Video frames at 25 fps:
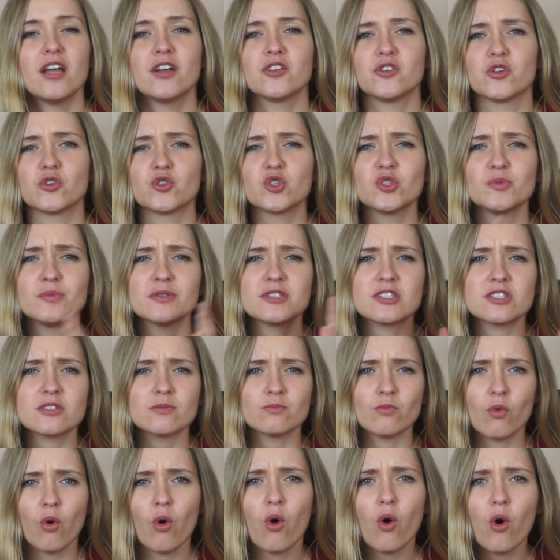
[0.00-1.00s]
your room is
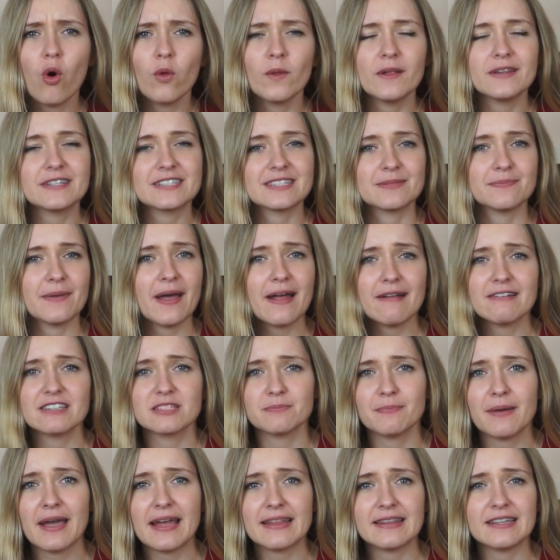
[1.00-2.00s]
small, it
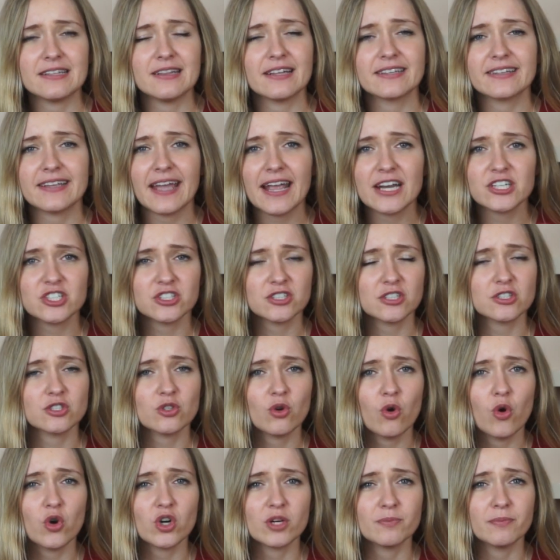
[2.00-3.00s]
smells bad, the location is
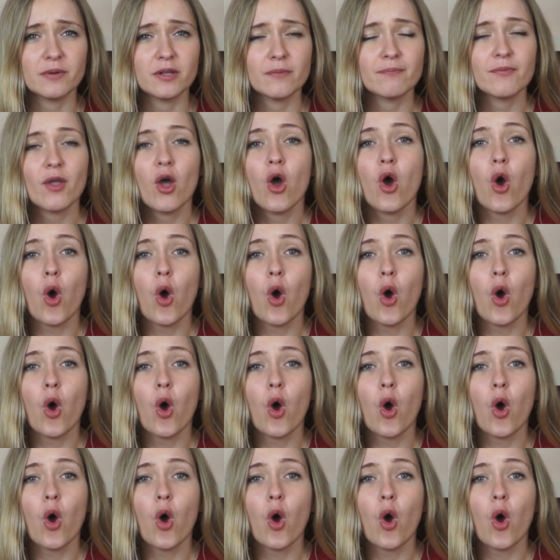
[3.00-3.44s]
horrible,